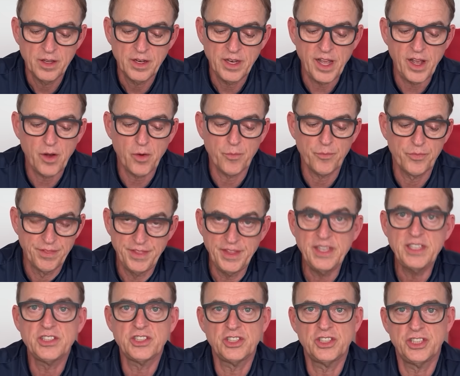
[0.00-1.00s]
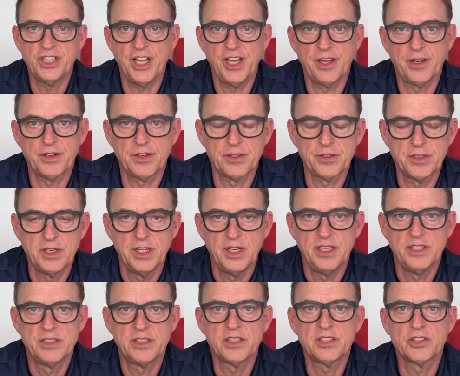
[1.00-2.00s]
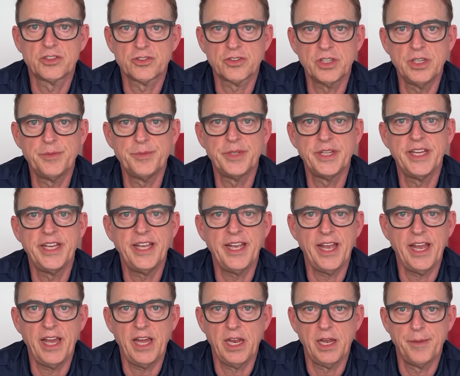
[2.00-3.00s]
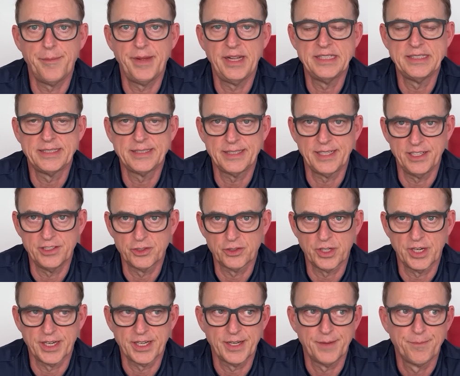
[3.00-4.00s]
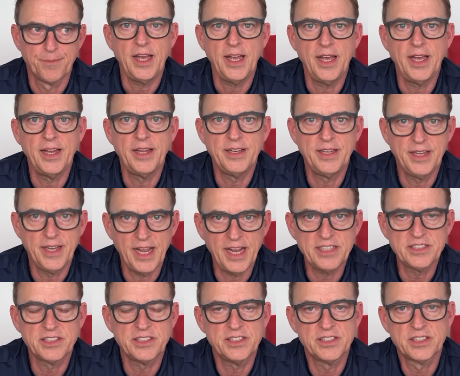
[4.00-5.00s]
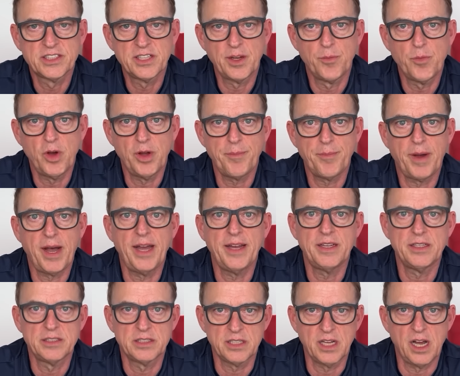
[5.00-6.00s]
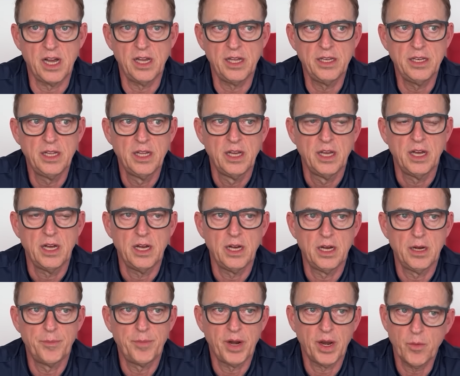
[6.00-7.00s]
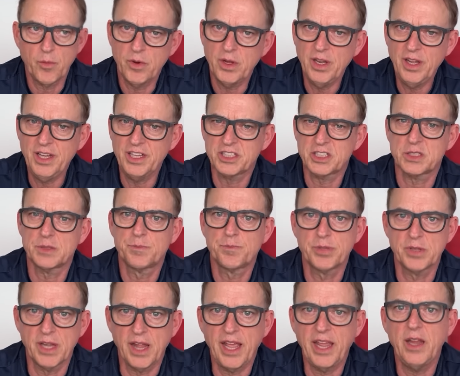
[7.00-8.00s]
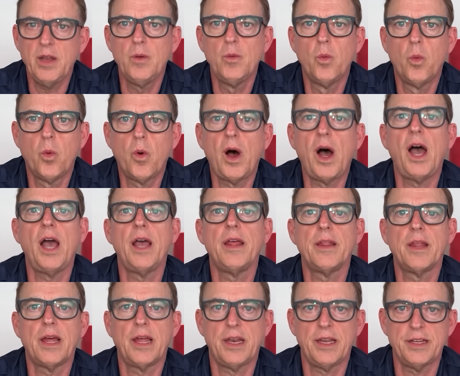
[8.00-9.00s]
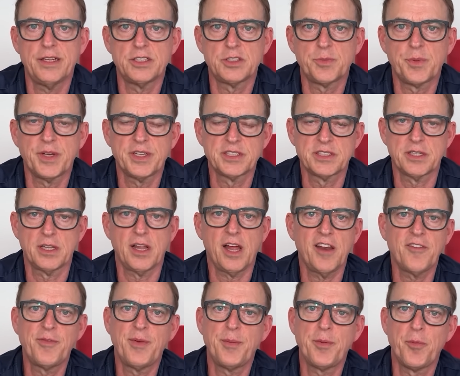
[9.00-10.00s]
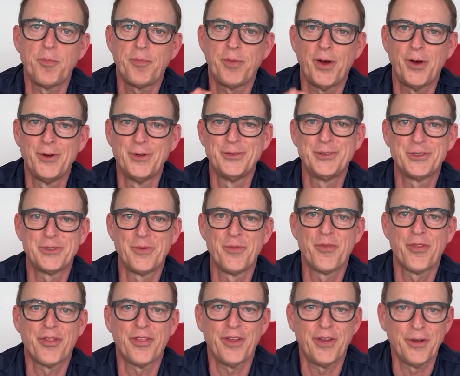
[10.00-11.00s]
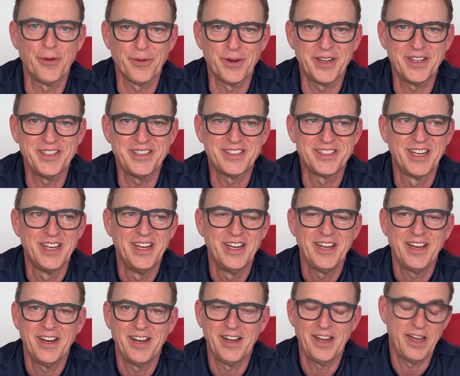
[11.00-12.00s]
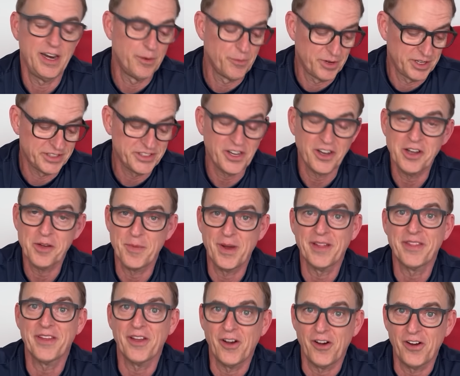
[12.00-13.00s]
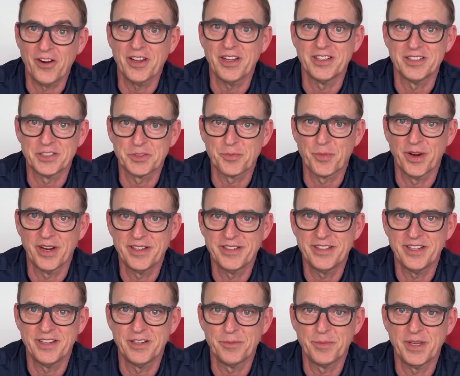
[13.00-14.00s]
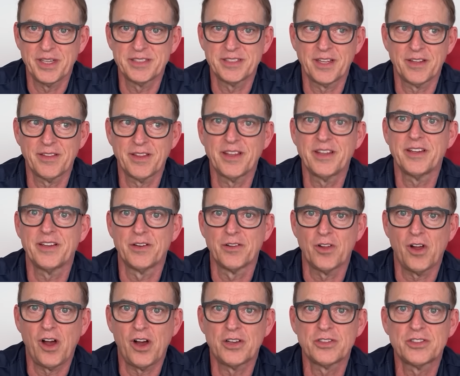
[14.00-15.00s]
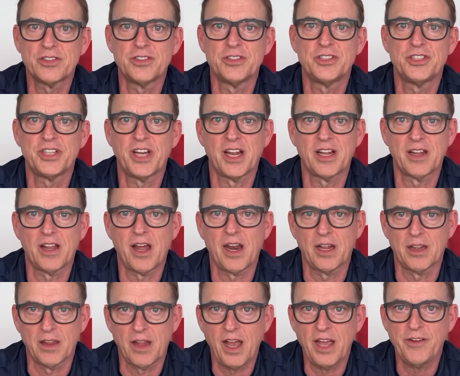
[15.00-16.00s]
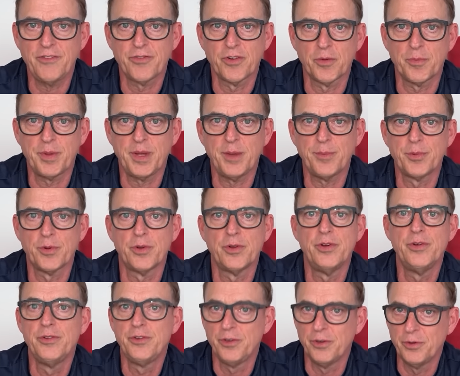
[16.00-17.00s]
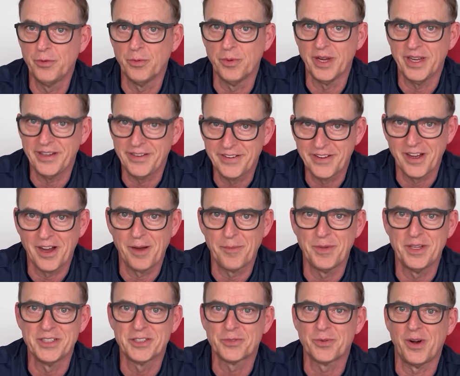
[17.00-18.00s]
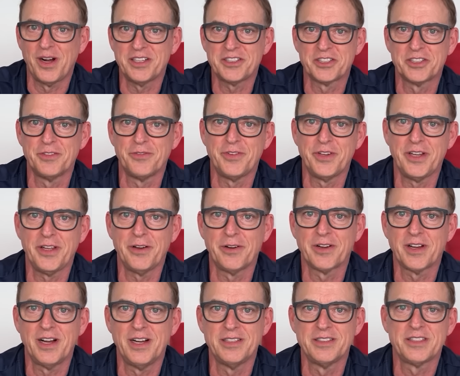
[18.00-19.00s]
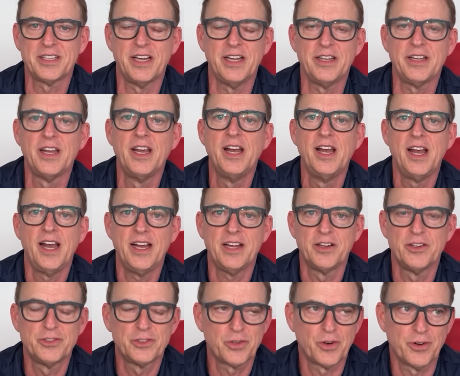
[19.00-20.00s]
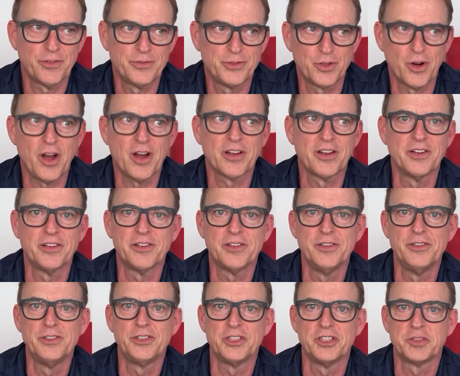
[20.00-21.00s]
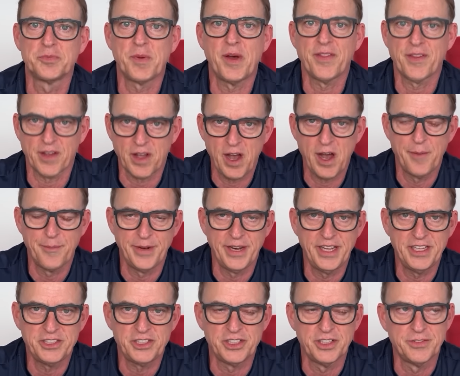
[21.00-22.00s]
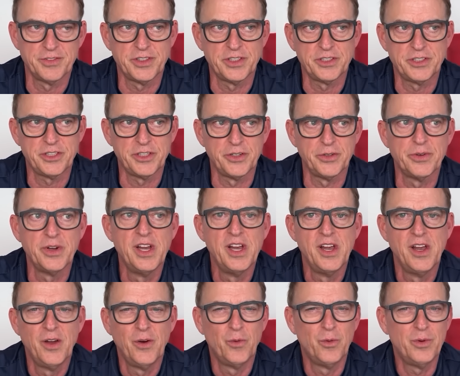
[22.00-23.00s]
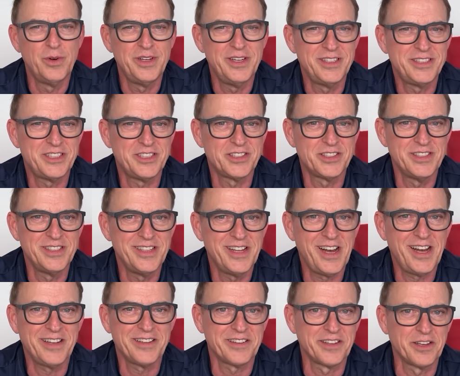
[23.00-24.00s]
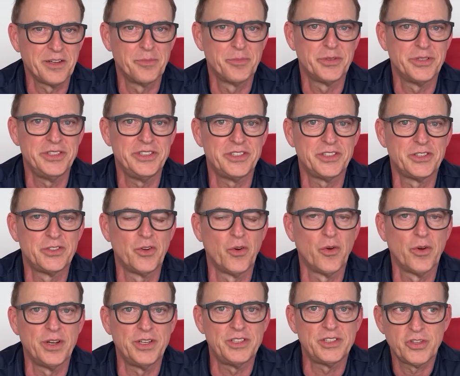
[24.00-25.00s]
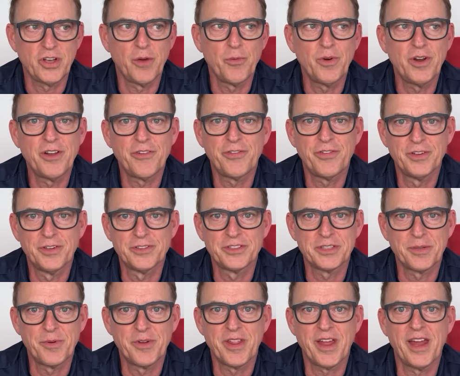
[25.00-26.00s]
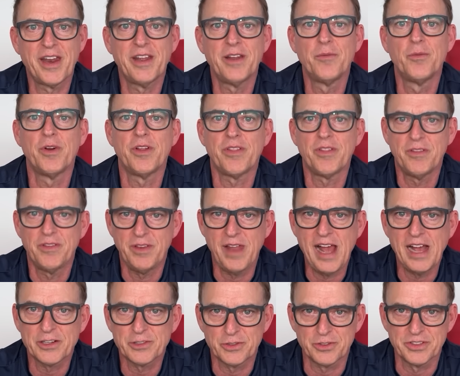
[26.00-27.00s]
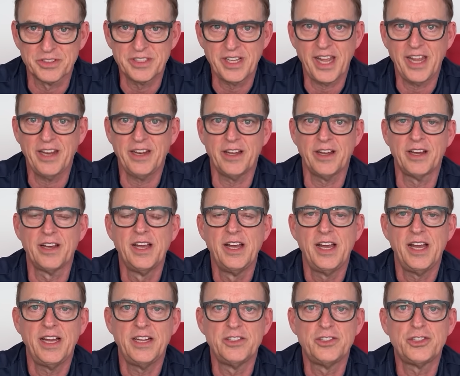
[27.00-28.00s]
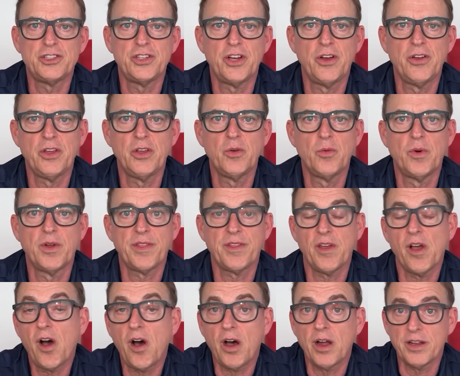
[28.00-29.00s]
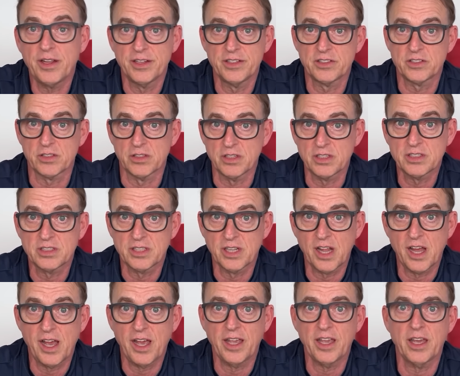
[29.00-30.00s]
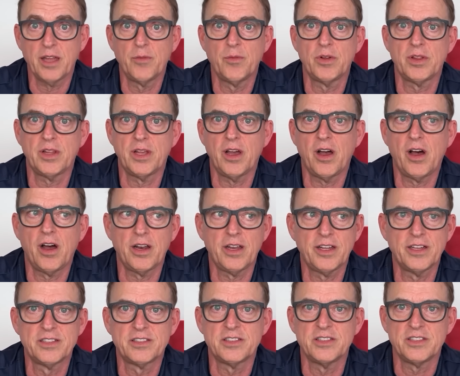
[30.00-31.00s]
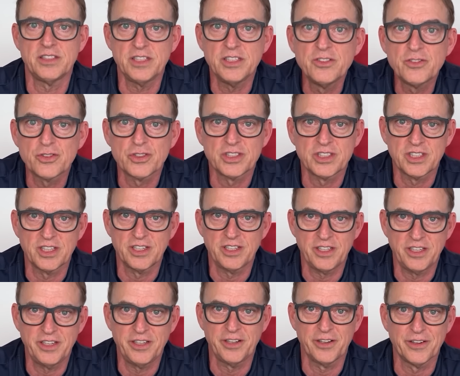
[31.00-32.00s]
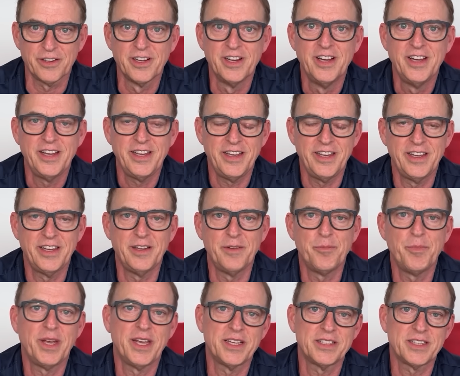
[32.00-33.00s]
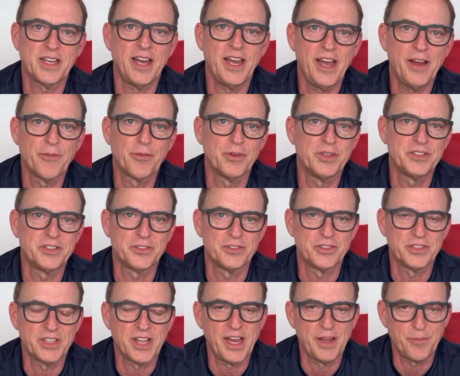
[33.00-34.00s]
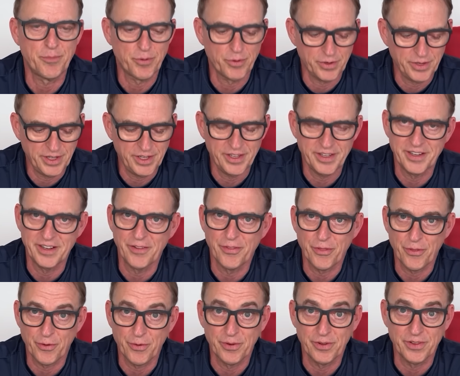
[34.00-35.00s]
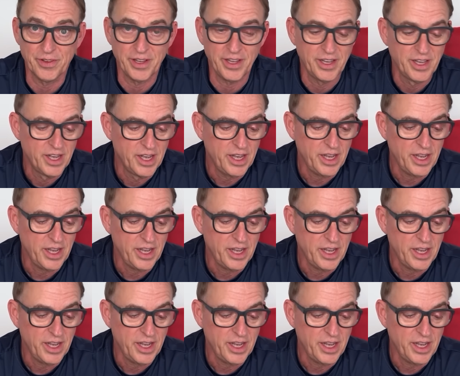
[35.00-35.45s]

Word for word: Now, this channel is extremely N M N-centric, and yes, it's somewhat by design, uh, but I want to explain why that is, because a lot of people pose some theories, uh, and I want to talk about the audience breakdown, because I think it'll also shed a lot of light for people who do read comments, watch the video content, and sort of draw conclusions by the combination of the two, which is not the complete story. So I want to fill some of that in with actual data and show you what the audience looks like and what the audience is interested here in, because I have researched that pretty uh, thoroughly.